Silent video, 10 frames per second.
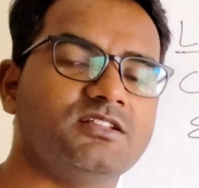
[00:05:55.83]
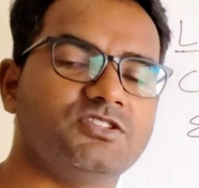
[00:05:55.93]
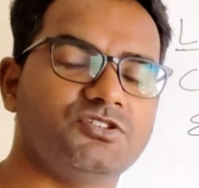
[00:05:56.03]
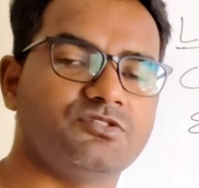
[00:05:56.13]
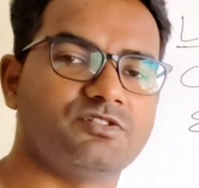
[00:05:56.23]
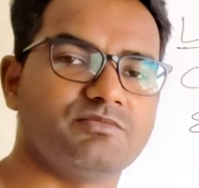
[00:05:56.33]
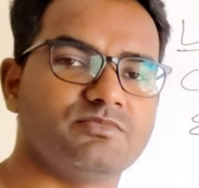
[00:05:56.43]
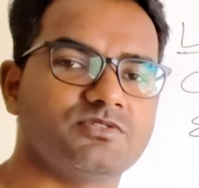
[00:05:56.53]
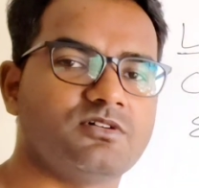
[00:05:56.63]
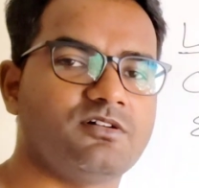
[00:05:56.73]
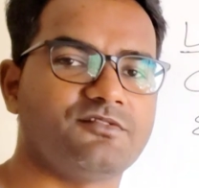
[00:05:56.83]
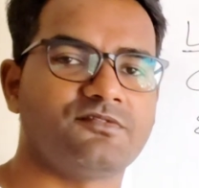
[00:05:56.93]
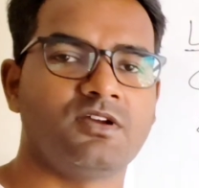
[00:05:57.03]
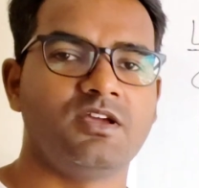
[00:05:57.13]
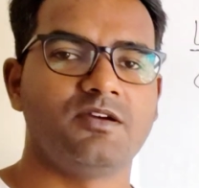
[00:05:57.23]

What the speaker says: the theorems of